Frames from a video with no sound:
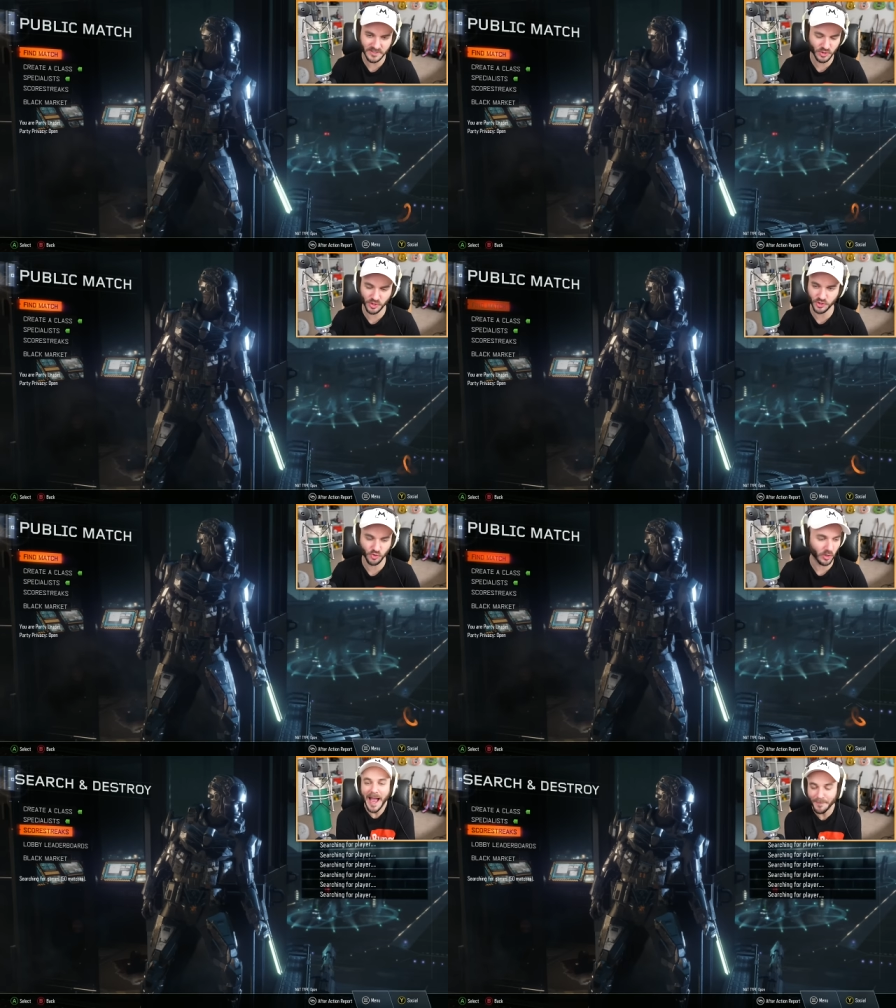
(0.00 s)
Search and
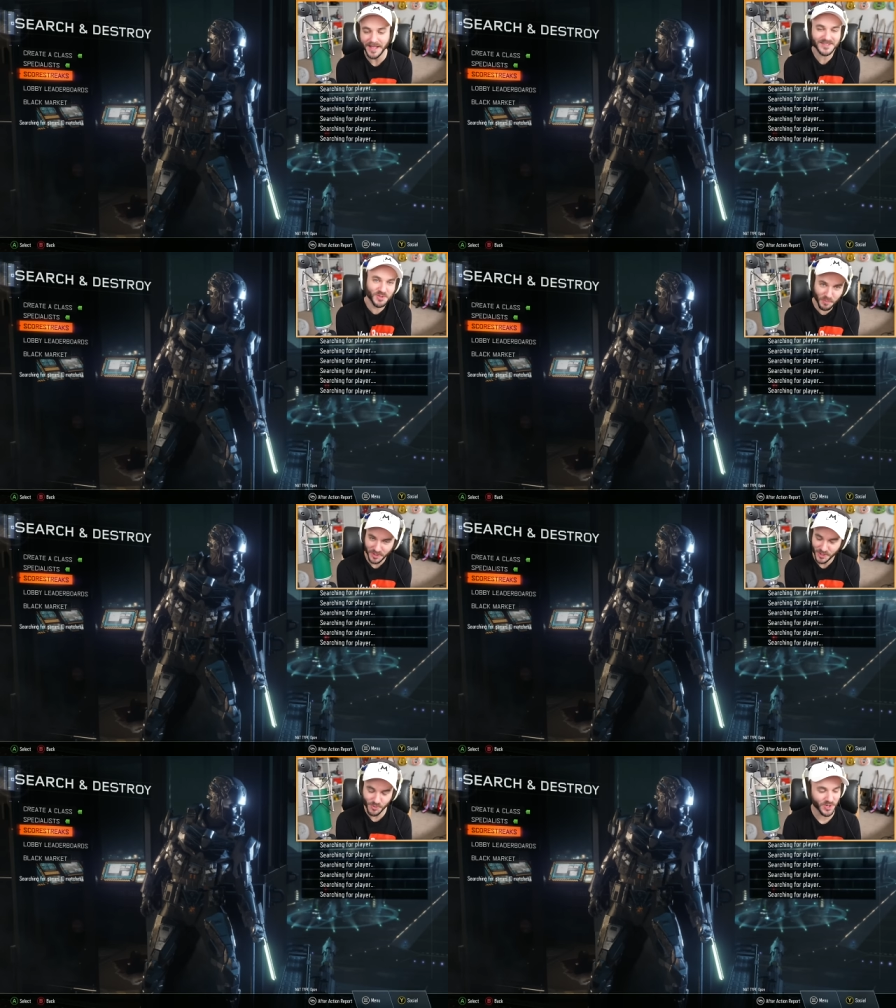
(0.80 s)
Destroy. I'm not super
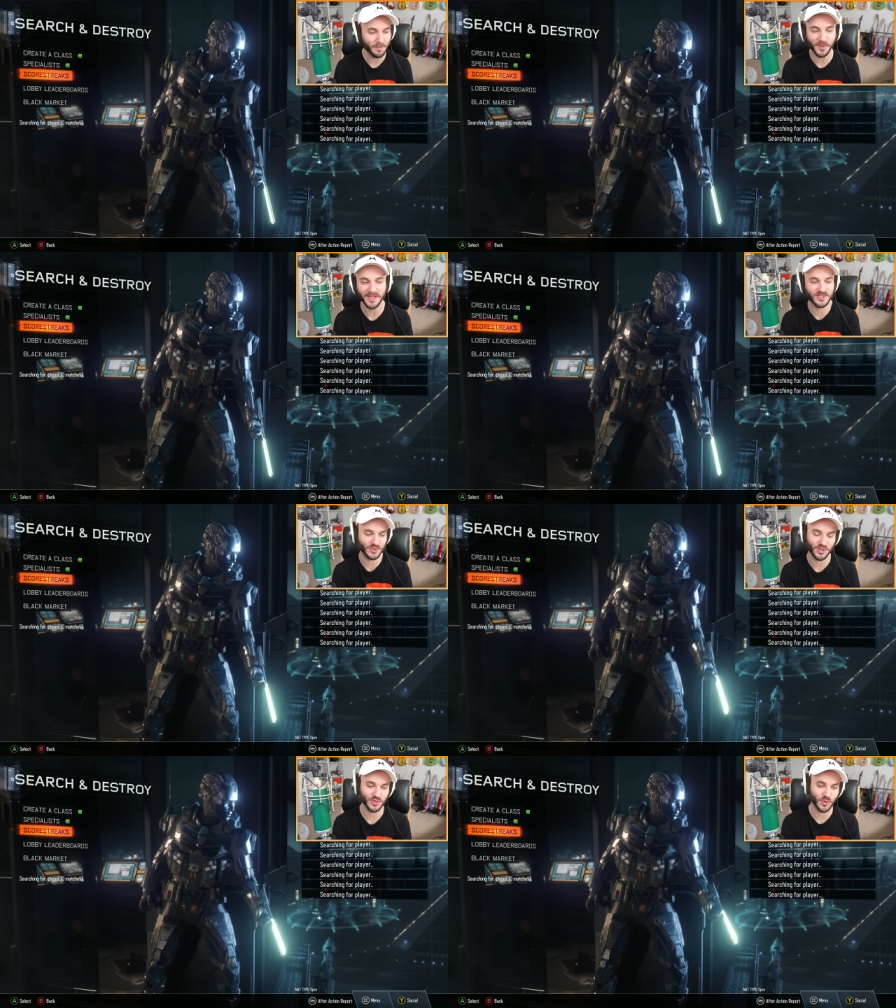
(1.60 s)
huge on playing Search
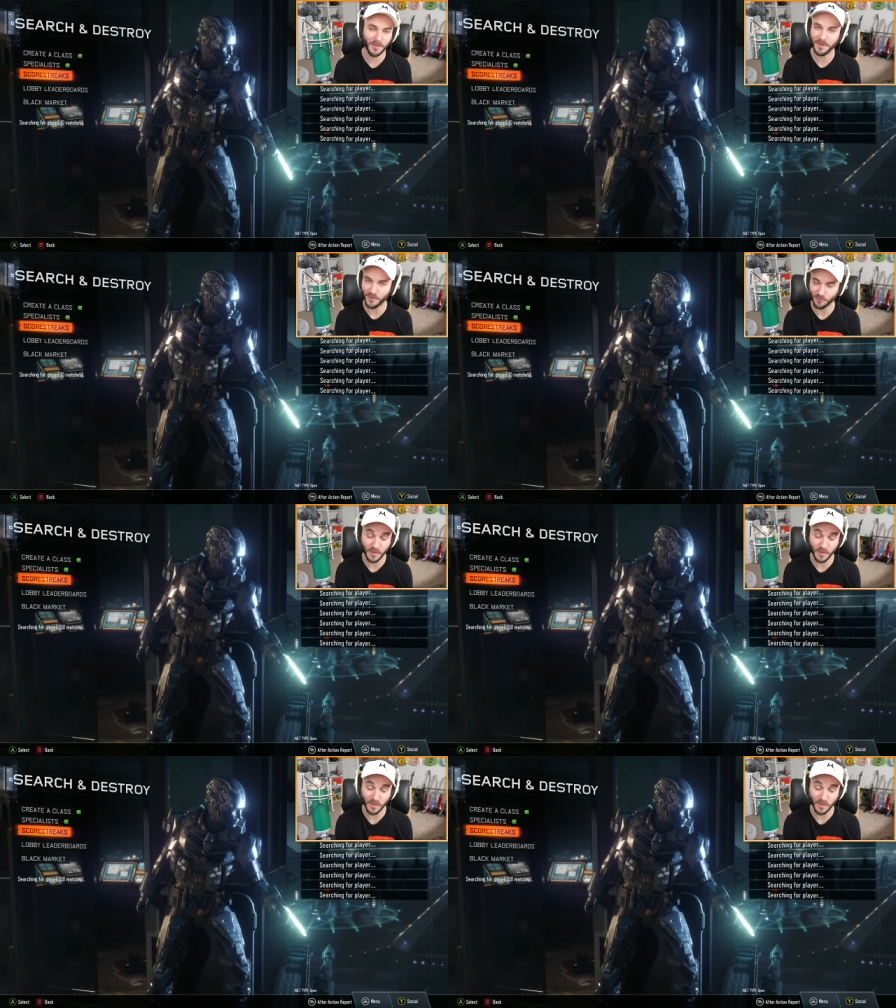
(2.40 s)
and Destroy in BO3,